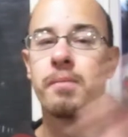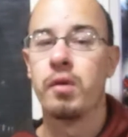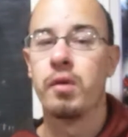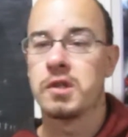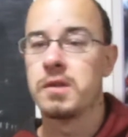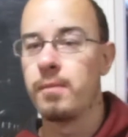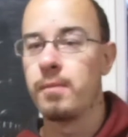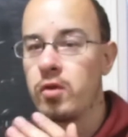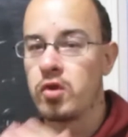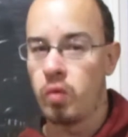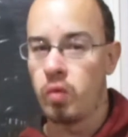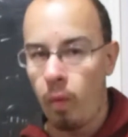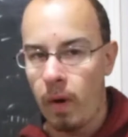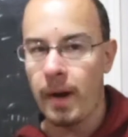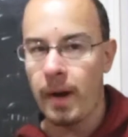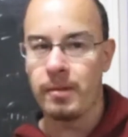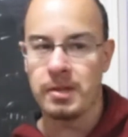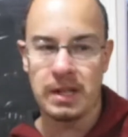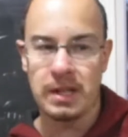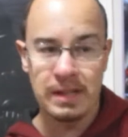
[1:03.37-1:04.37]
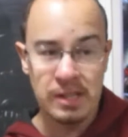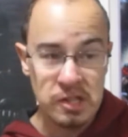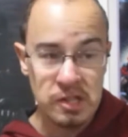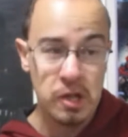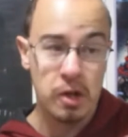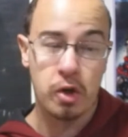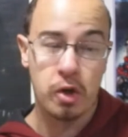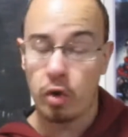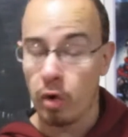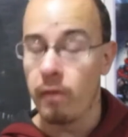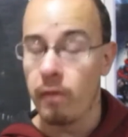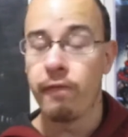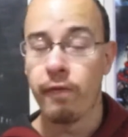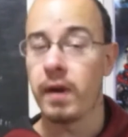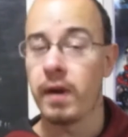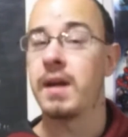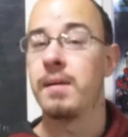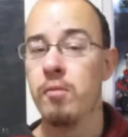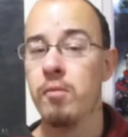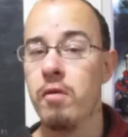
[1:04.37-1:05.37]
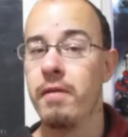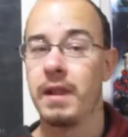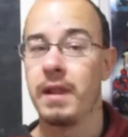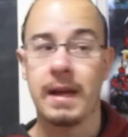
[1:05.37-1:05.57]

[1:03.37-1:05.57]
Puss in Boots 1, I was like, this is a good freaking movie.